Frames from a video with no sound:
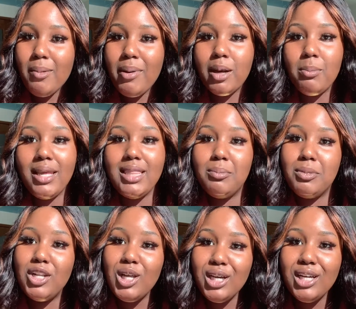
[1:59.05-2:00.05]
how to make them
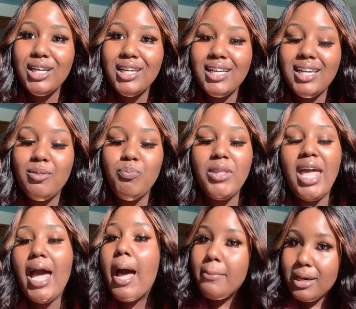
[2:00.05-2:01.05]
look good.
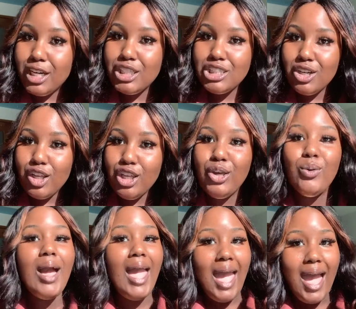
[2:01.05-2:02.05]
I'm gonna show
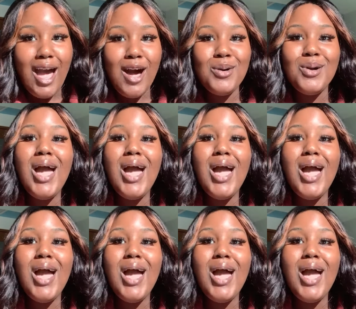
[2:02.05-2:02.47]
you how